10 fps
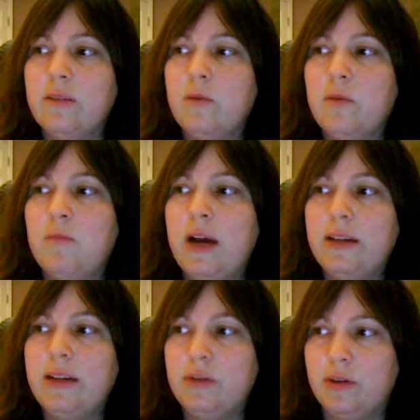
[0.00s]
a
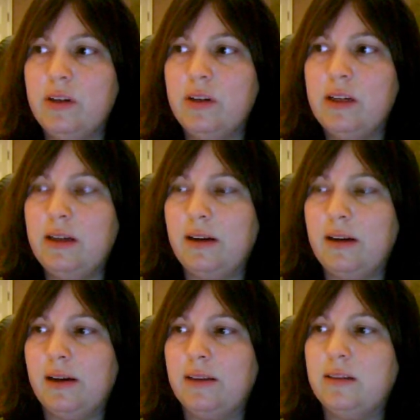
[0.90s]
reminder
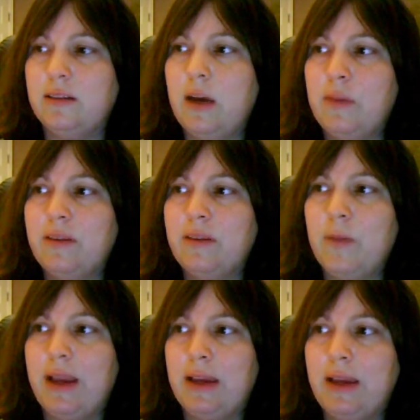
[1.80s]
at the top of this
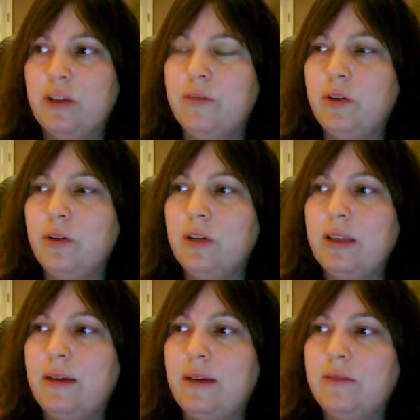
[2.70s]
page. If you look at
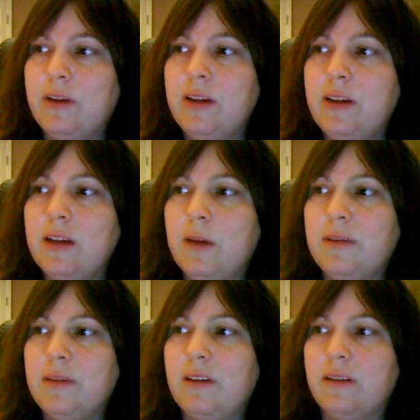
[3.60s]
that very top
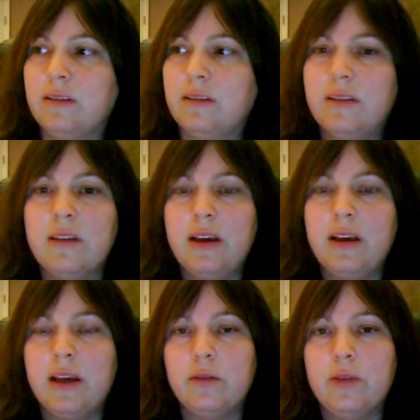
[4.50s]
sentence
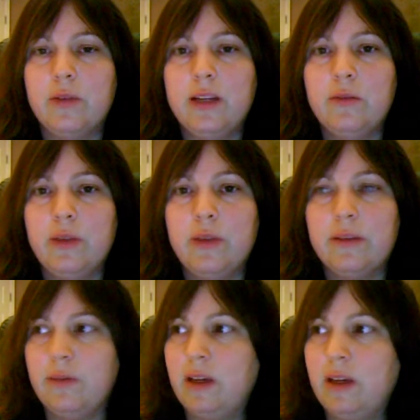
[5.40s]
and read it with
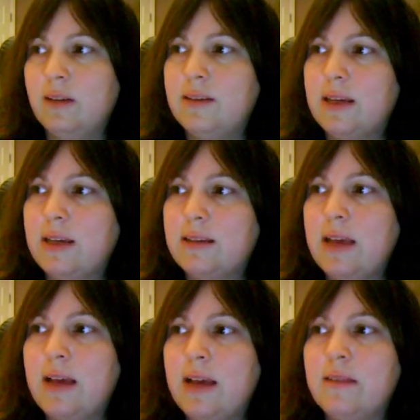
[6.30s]
me, it says
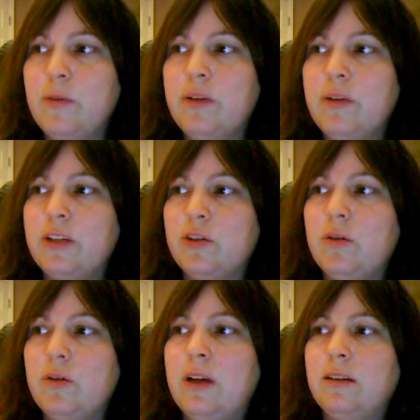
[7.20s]

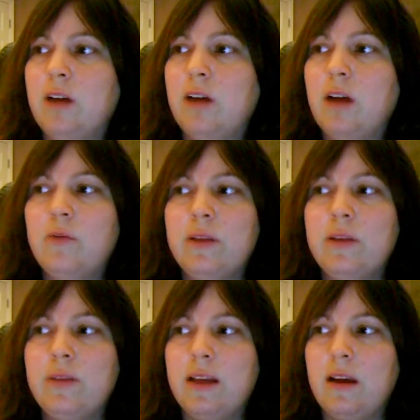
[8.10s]
exponential and
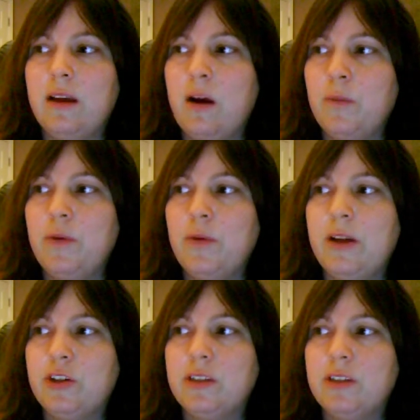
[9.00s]
logarithmic
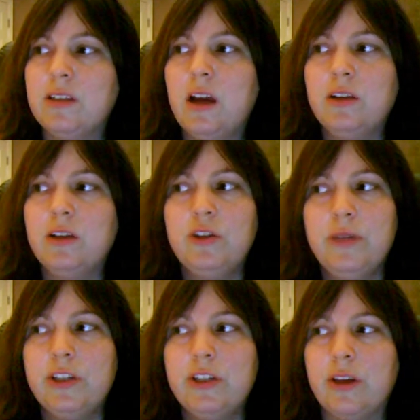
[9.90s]
operations undo
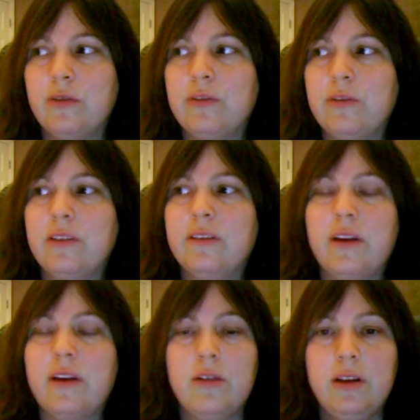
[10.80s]
each other since they
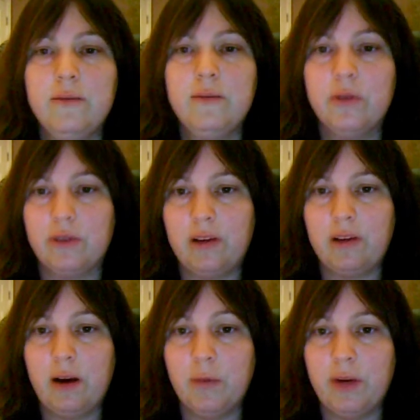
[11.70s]
are inverse
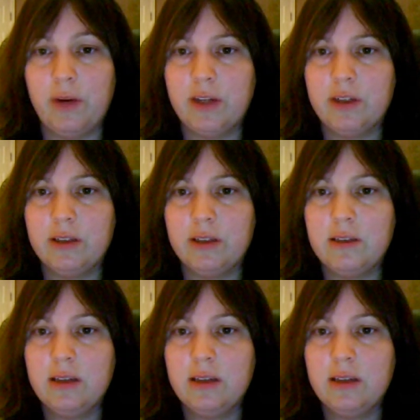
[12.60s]
operations.